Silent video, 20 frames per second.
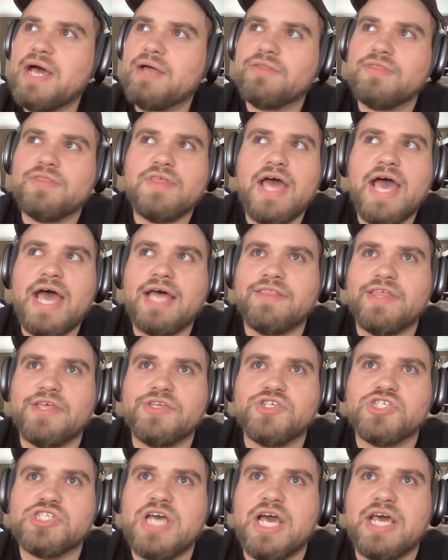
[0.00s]
about that
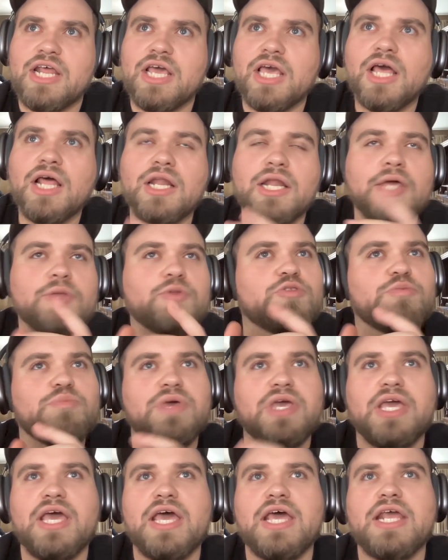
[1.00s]
just kind of clicked
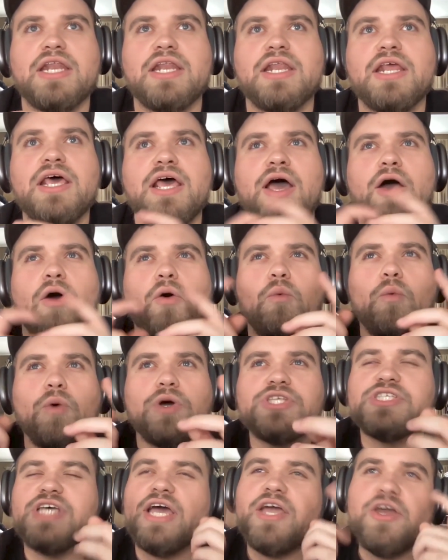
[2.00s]
me. And
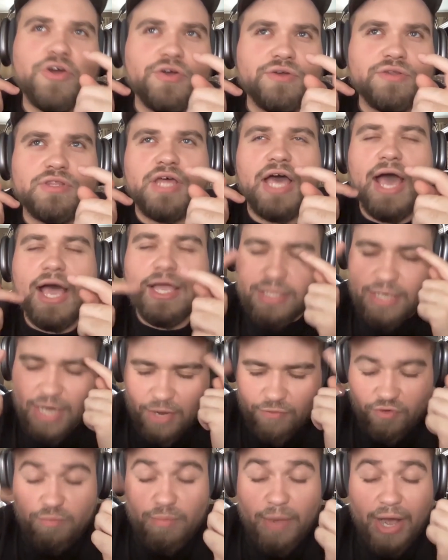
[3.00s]
once I heard that,
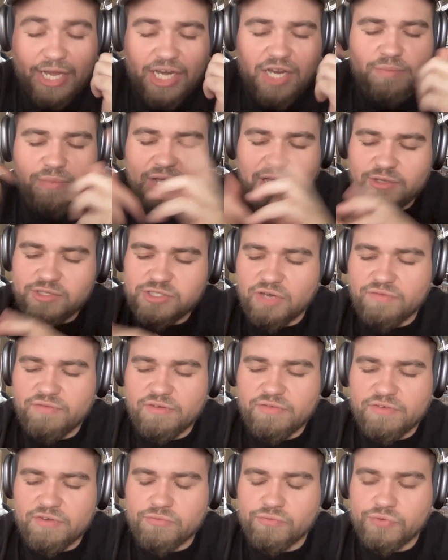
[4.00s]
and I reminded
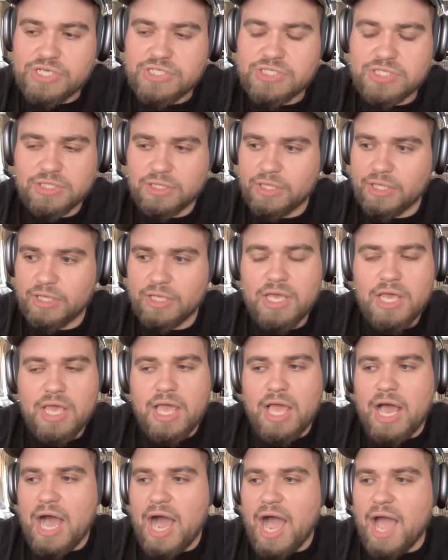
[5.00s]
myself of it recently,
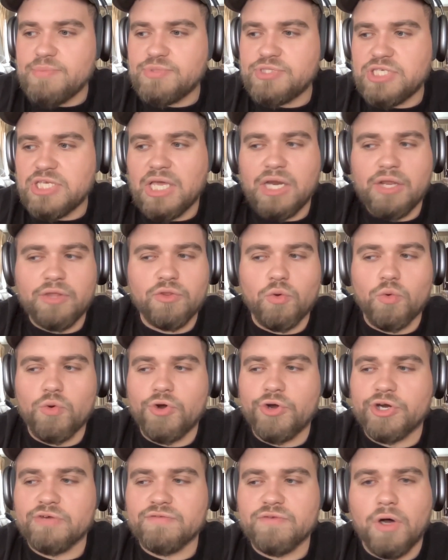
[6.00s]
I'm seeing it in
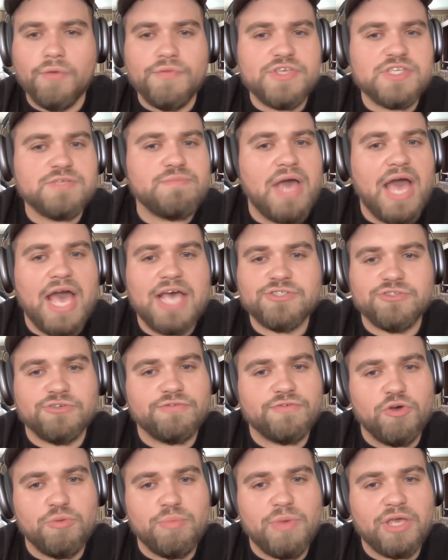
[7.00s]
the work of all these
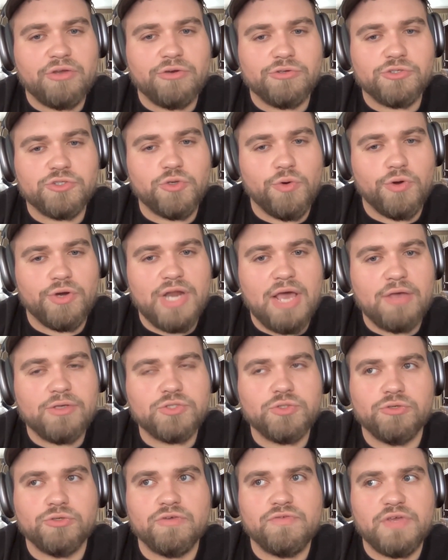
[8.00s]
master filmmakers who are
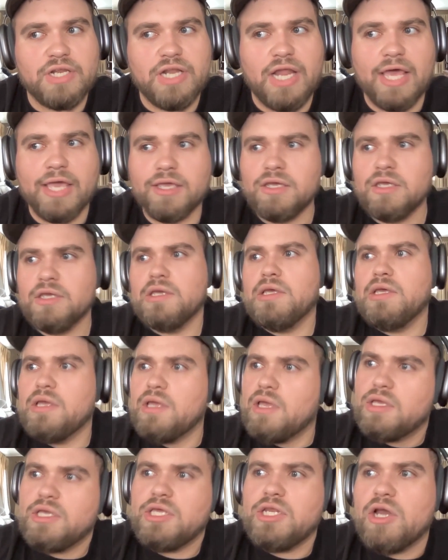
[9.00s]
sort of in like,
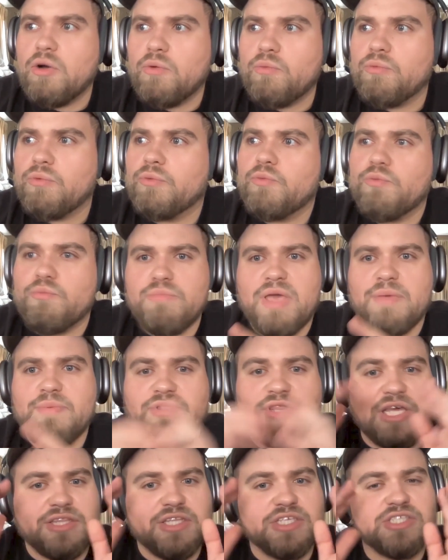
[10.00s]
you know,
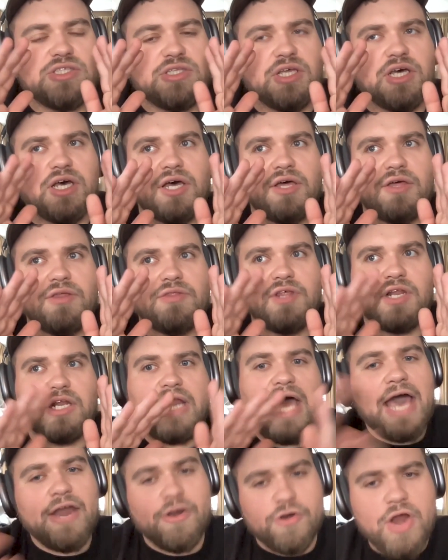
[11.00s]
maybe like the
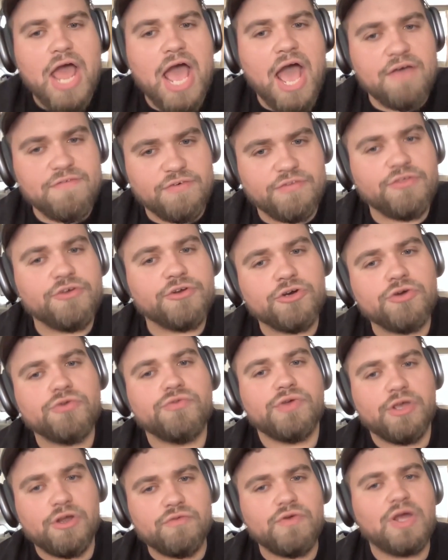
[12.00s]
latter half of their
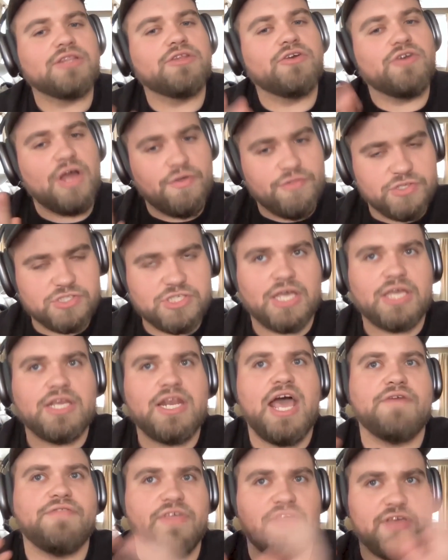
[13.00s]
career, right? They're on the
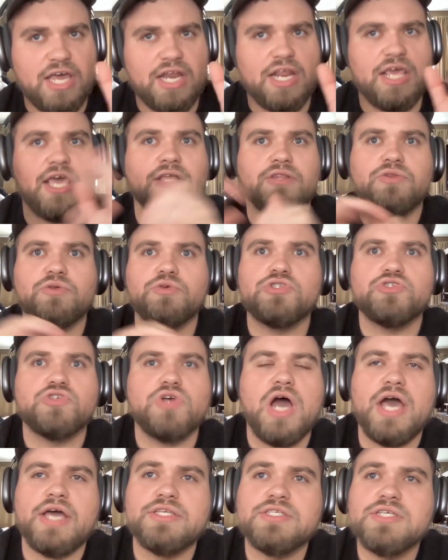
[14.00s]
second half, they kind of hit new
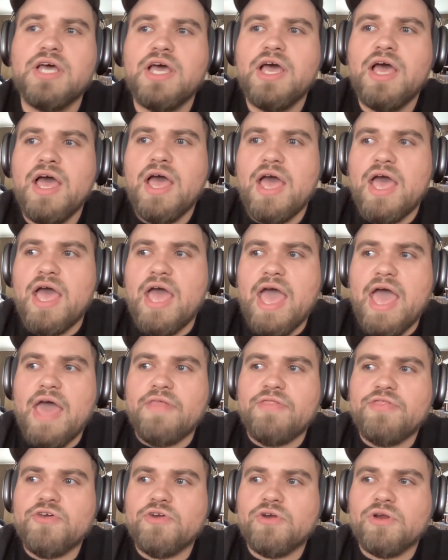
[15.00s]
strides,
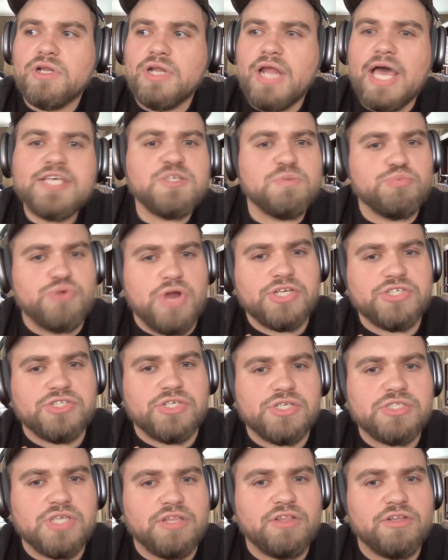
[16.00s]
and they're less
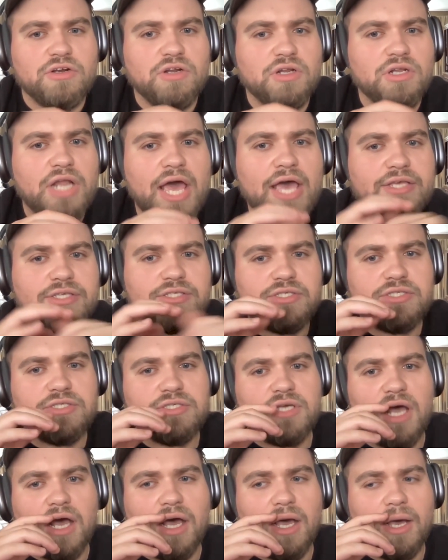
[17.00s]
precious and they're
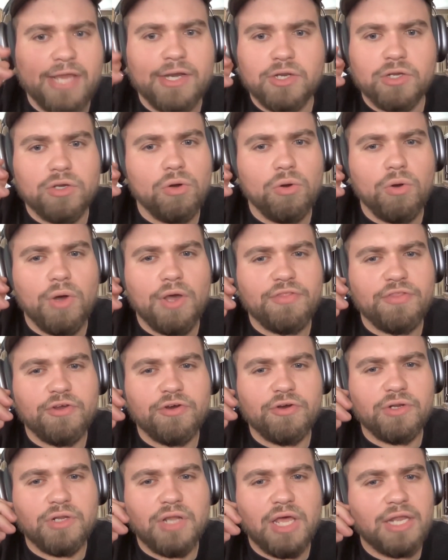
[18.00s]
less technical
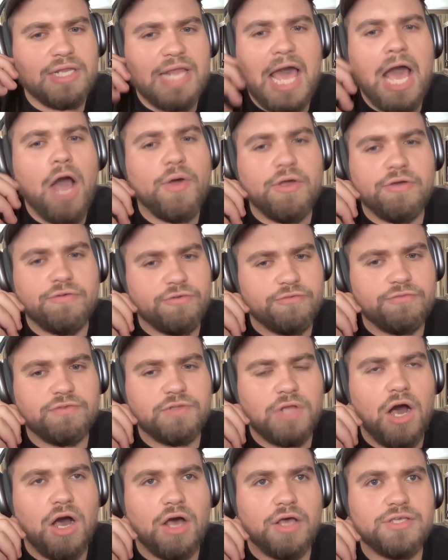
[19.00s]
and they're allowing
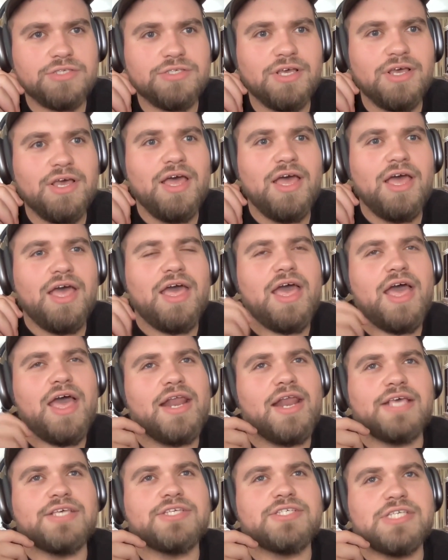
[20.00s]
for flaws.
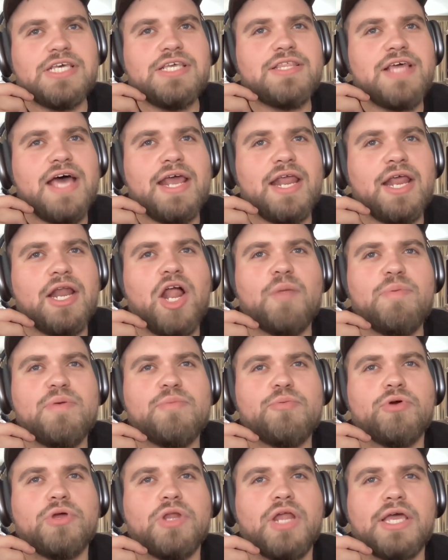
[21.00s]
And I see that, and a
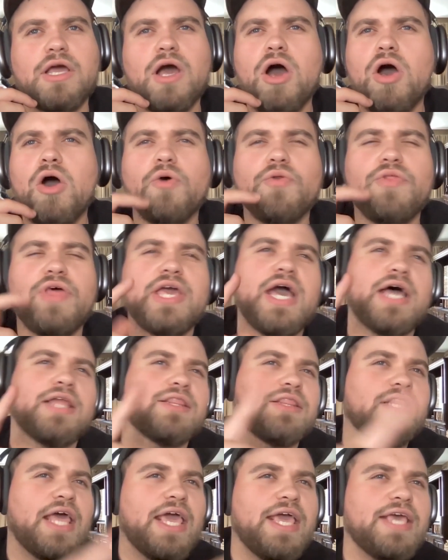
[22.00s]
lot of people are like, oh, they
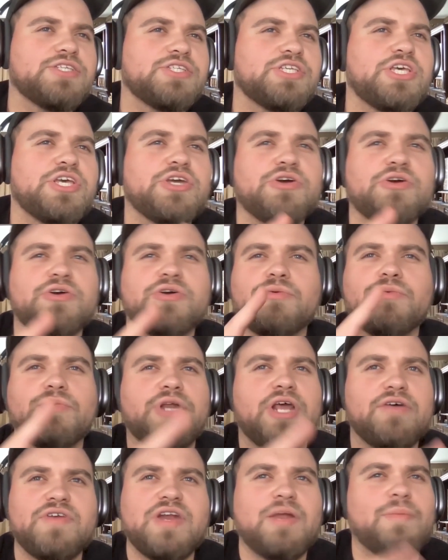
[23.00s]
got lazy
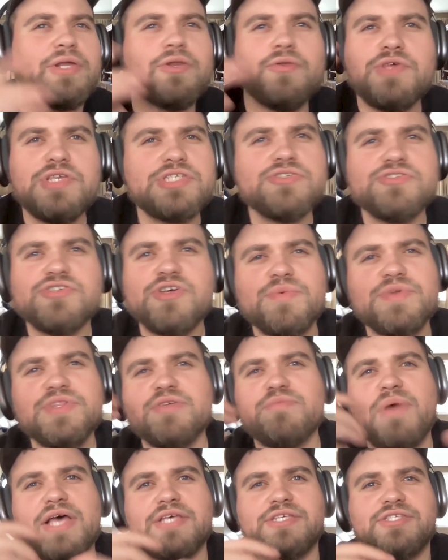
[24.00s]
or whatever. And I'm like, well, these are
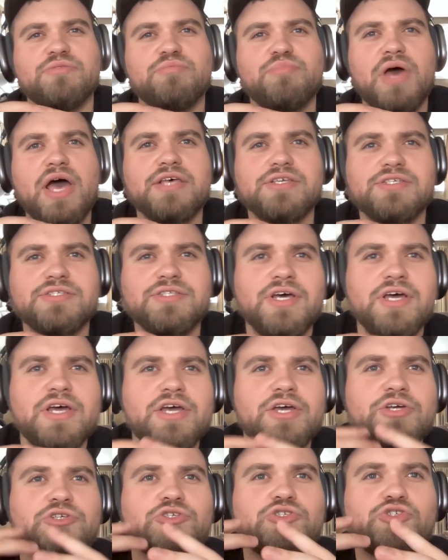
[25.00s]
some of the best.
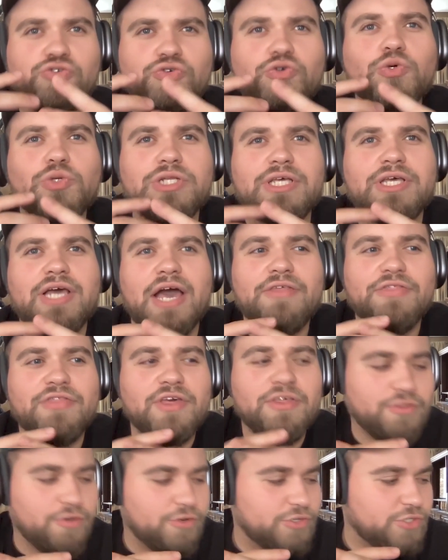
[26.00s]
Truly,
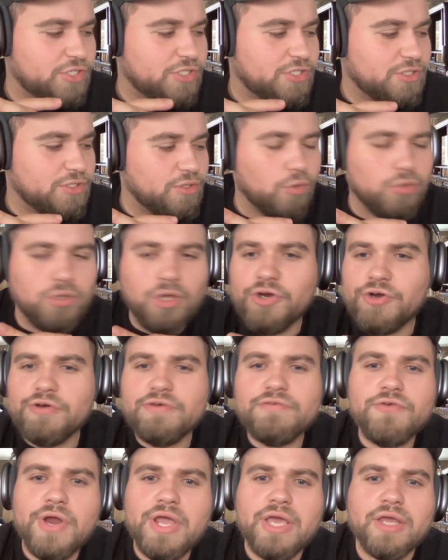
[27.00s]
I think they're just no
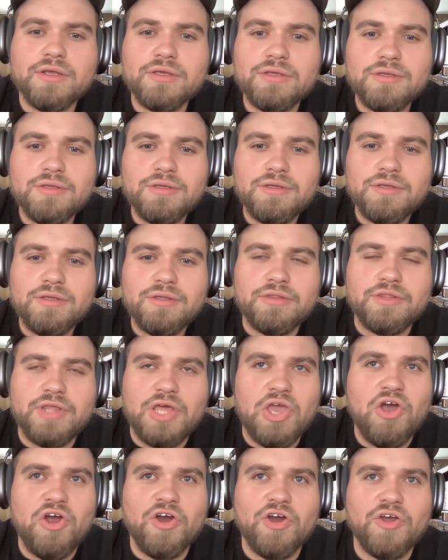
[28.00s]
longer afraid. Yeah.
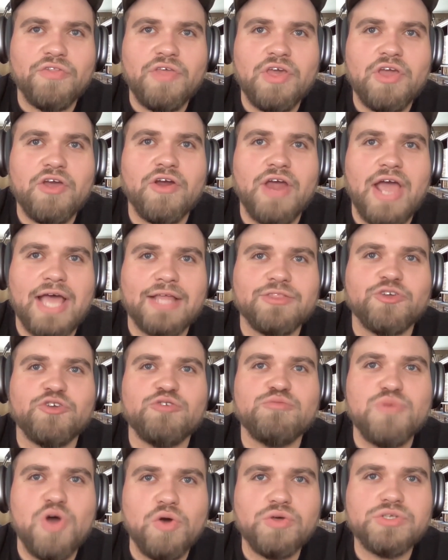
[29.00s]
They are
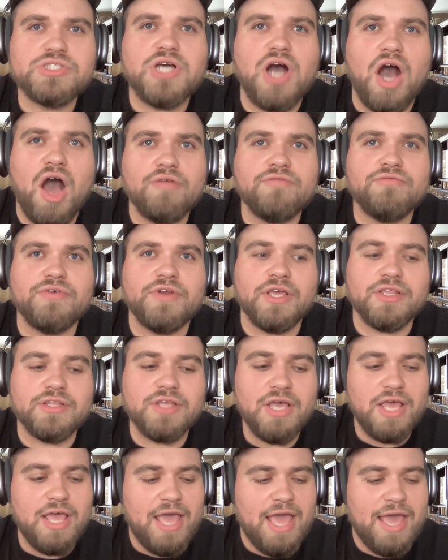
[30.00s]
at their most
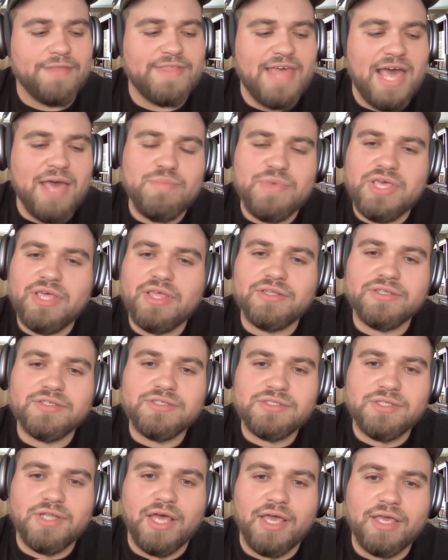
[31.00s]
confident. And that
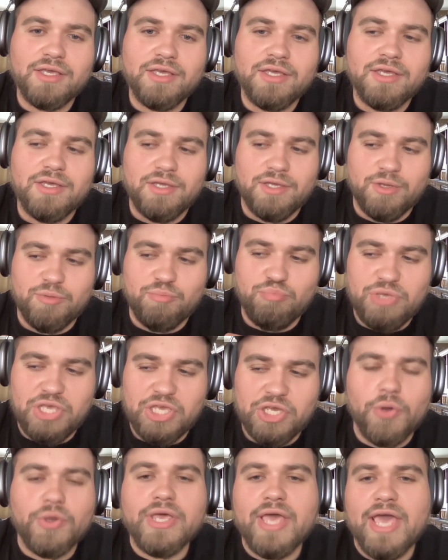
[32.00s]
means like
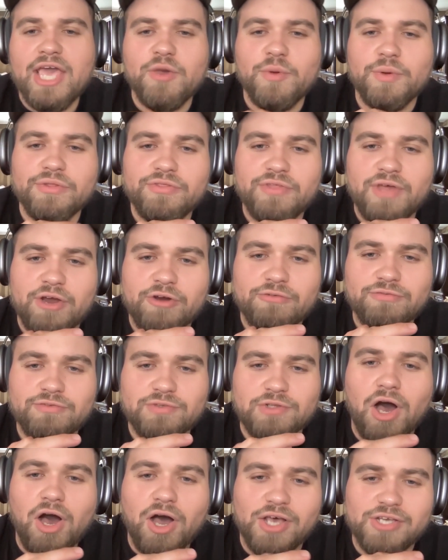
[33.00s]
being okay with our
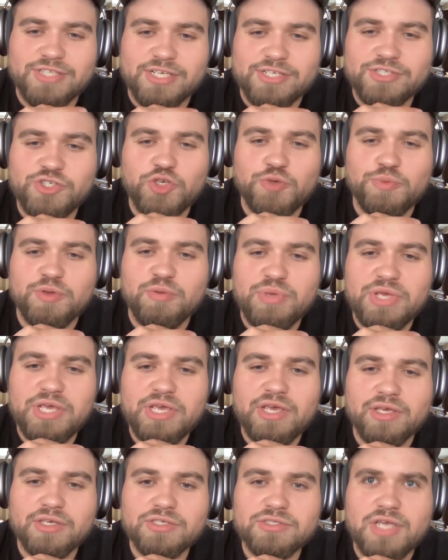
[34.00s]
flaws as human
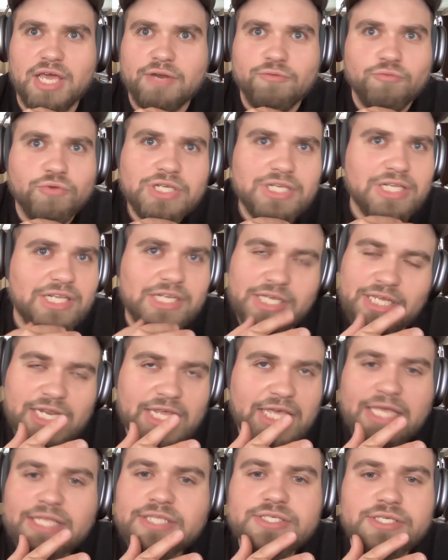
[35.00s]
beings and really
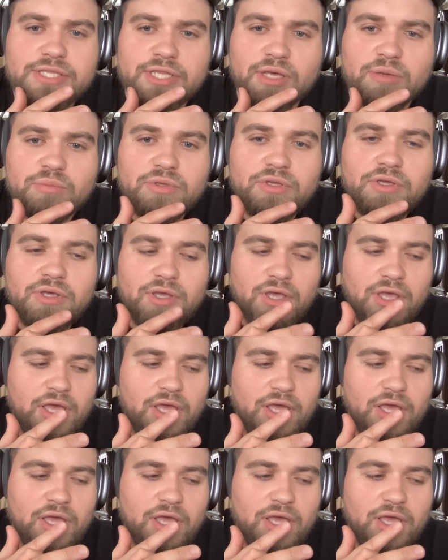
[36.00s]
leaning into them.